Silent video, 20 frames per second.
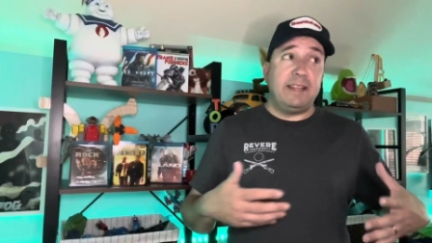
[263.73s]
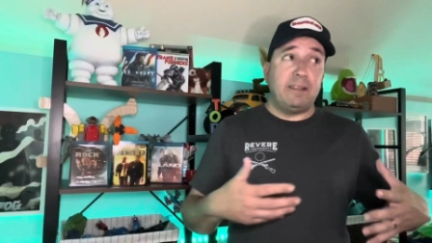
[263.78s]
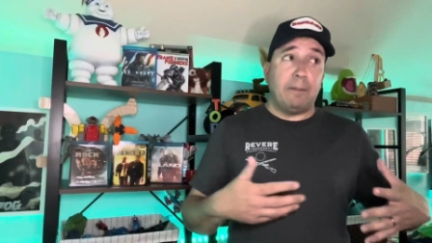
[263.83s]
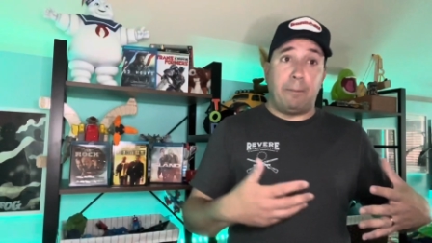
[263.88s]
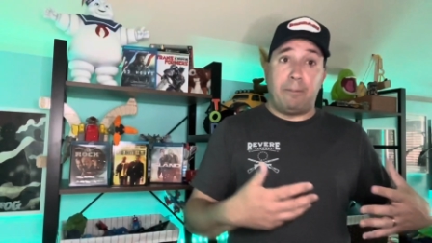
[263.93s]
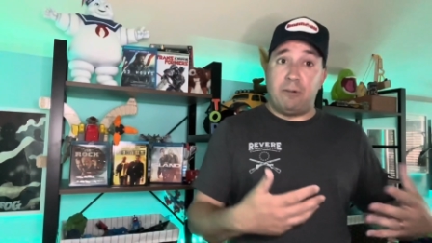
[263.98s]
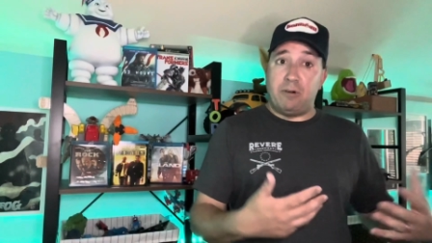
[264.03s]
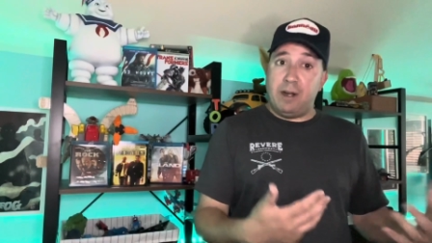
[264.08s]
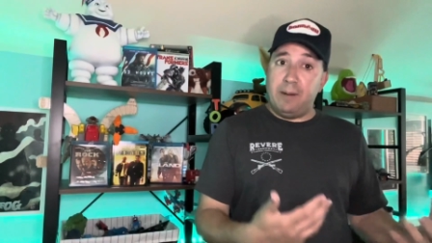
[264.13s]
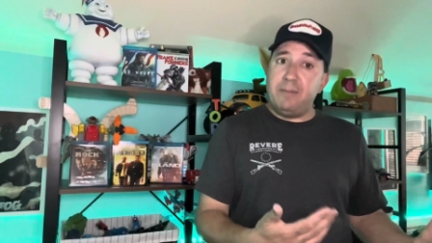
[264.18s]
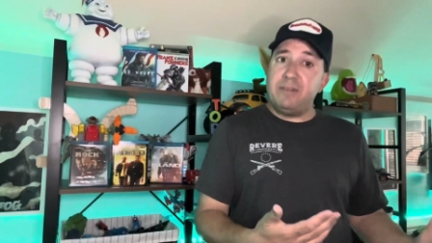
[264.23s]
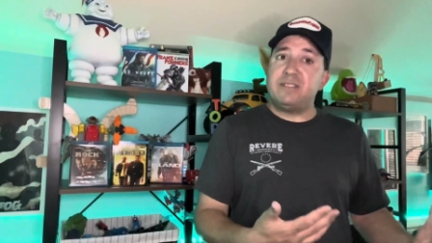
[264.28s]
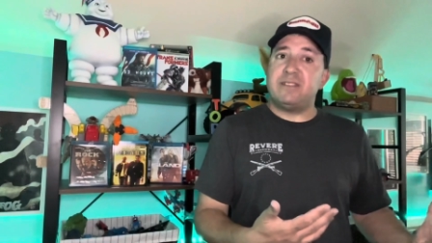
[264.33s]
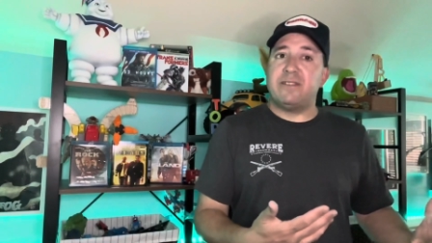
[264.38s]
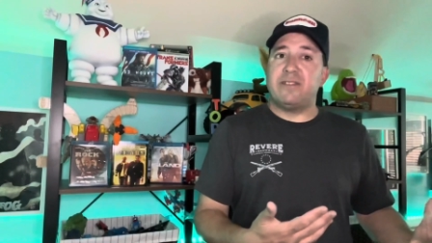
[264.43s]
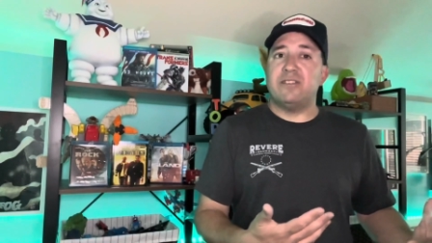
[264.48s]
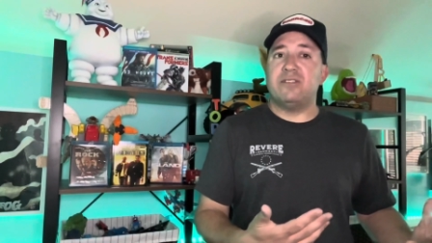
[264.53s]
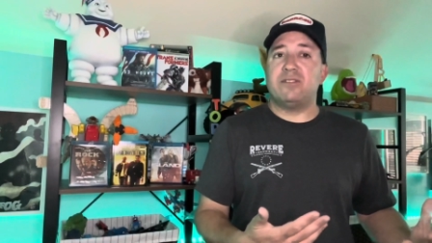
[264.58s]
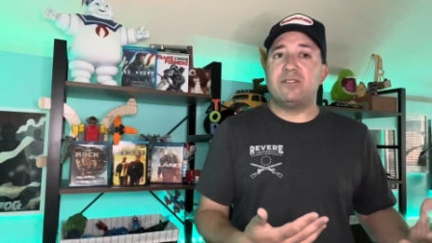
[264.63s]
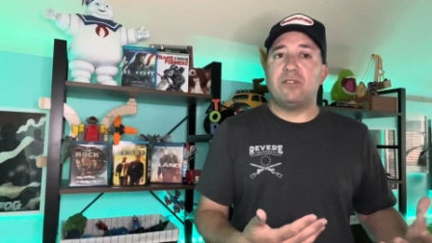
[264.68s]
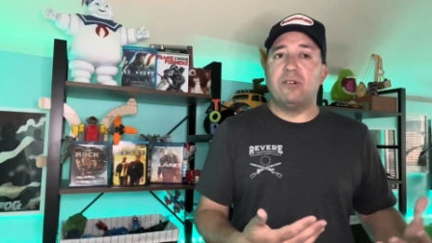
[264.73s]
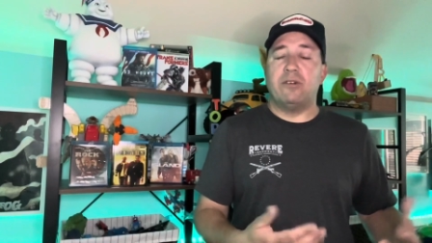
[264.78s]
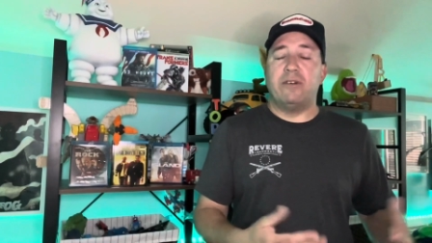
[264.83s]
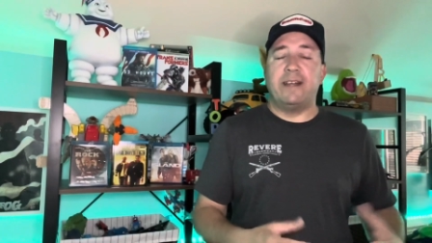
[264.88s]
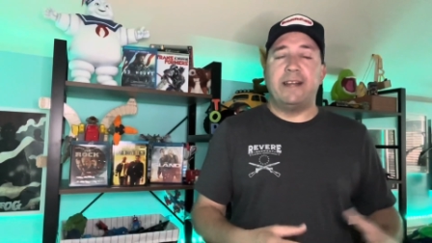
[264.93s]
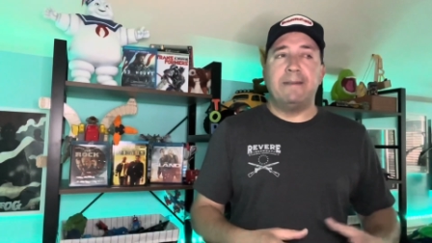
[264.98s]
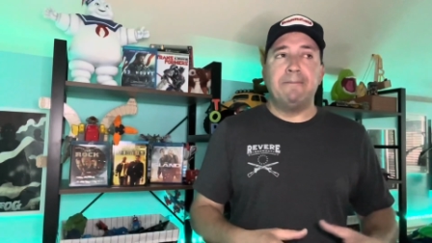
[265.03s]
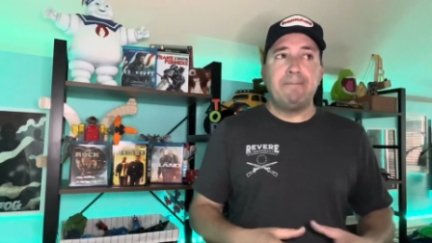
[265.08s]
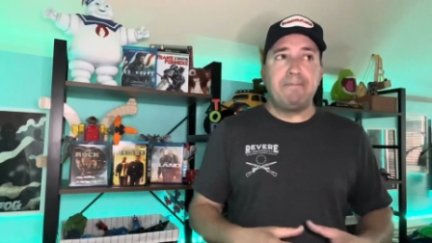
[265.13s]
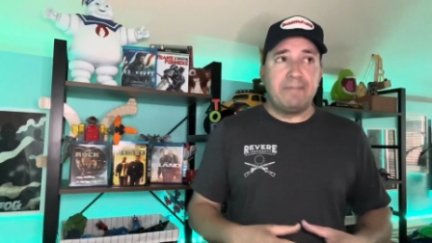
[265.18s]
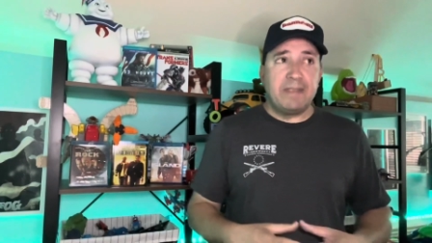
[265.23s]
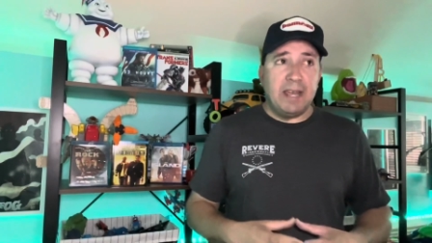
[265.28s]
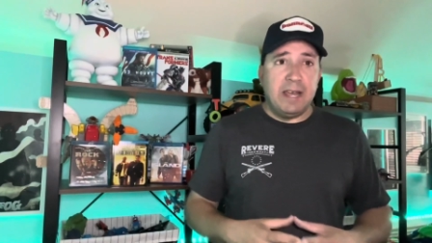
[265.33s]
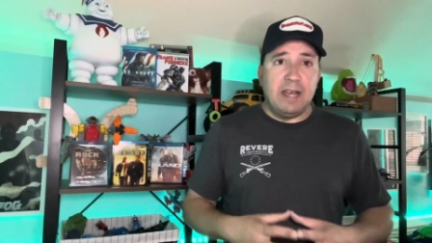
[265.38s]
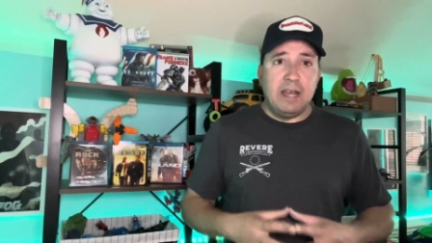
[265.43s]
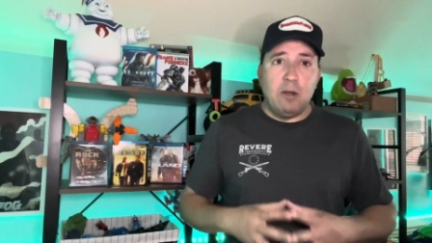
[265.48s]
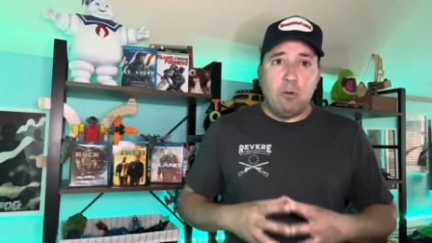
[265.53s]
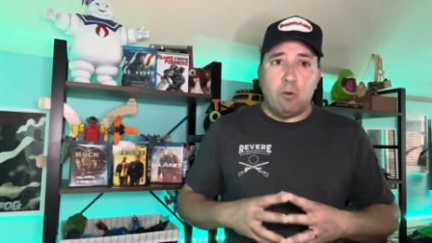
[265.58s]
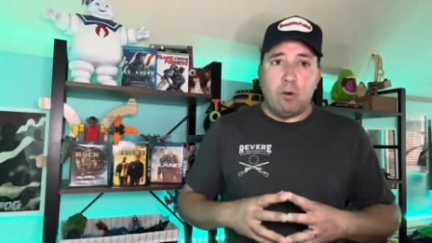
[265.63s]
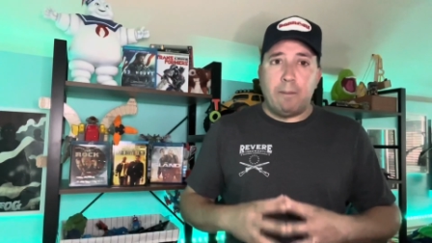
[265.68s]
the premise of the story.
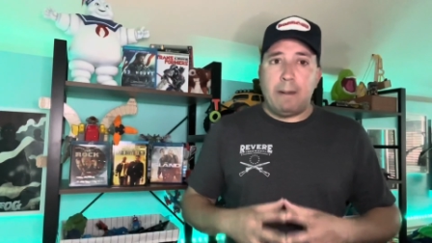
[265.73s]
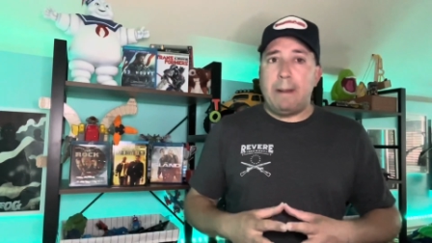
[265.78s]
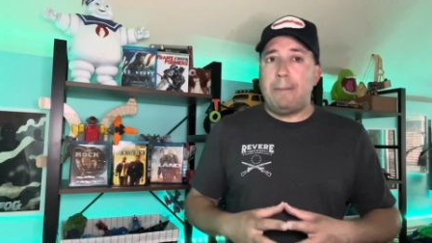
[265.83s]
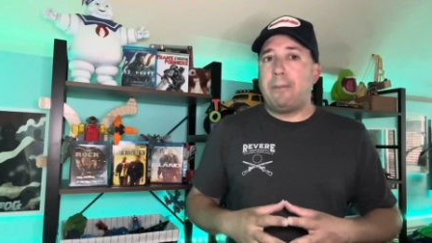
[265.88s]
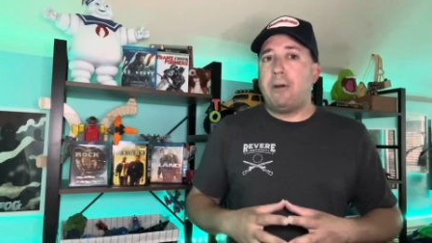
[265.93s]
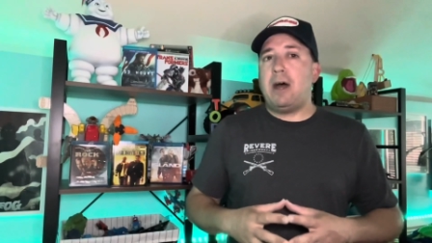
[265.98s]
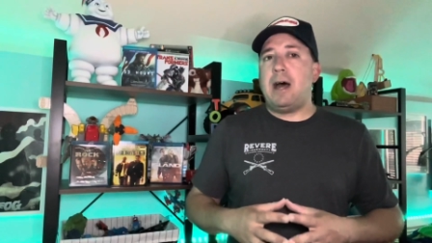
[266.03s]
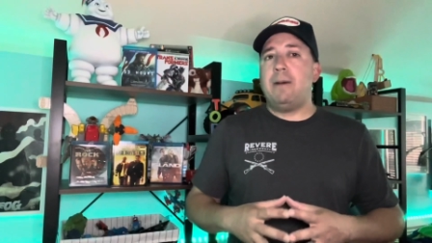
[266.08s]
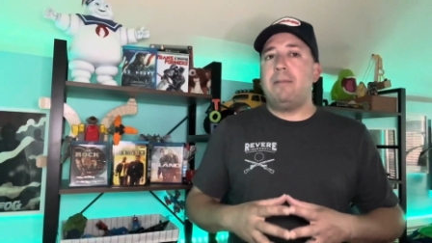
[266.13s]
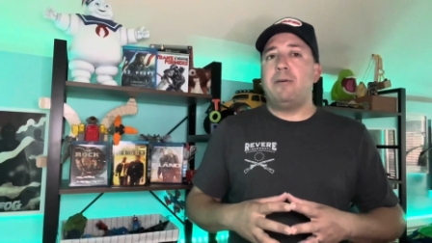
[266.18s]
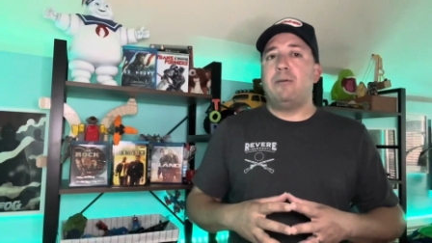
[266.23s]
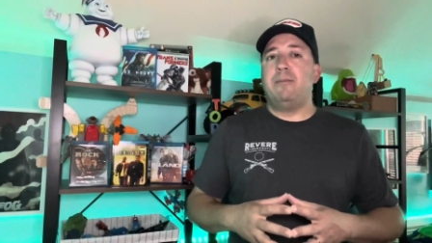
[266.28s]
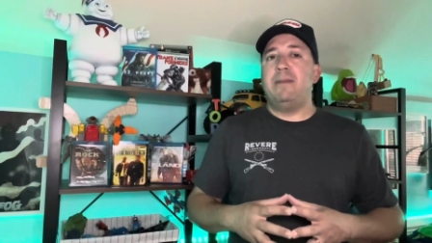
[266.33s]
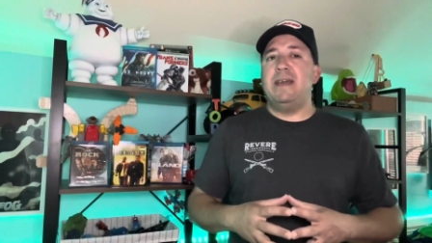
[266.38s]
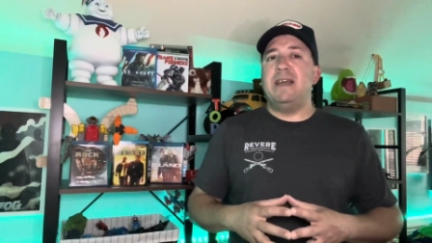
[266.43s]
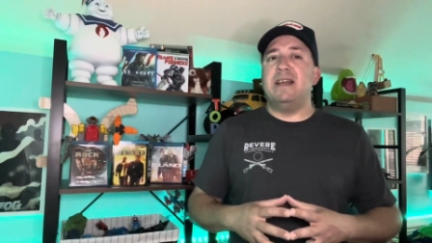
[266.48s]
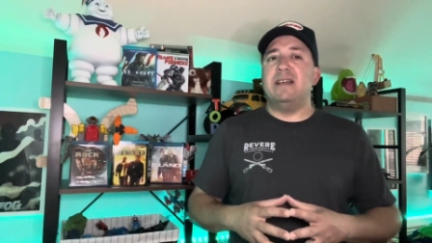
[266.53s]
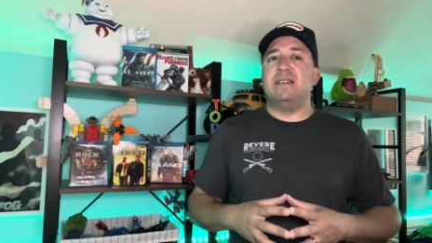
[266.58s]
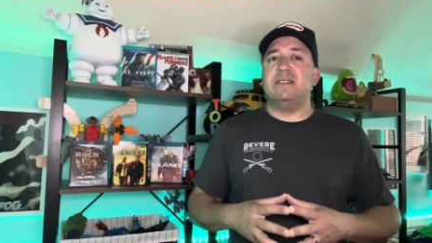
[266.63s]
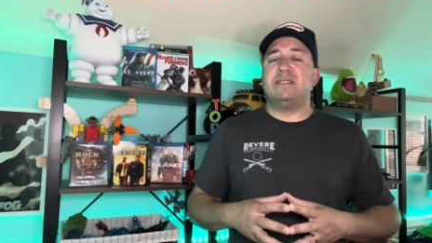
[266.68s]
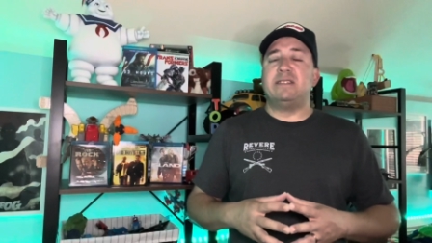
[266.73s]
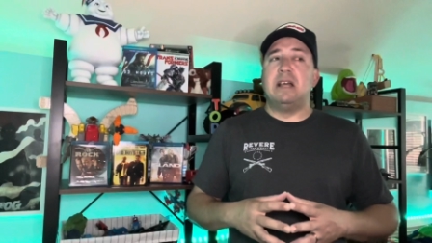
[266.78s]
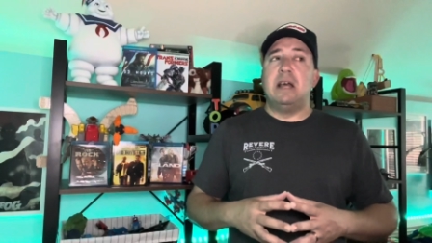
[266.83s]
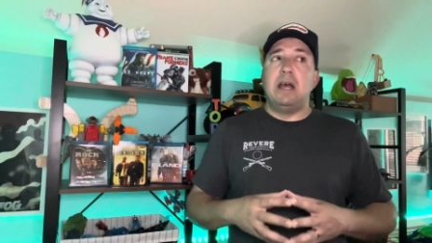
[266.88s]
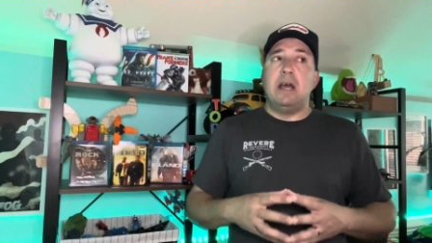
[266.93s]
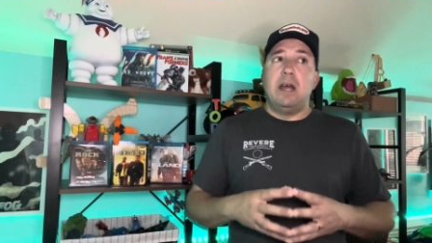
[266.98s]
Where my problem is,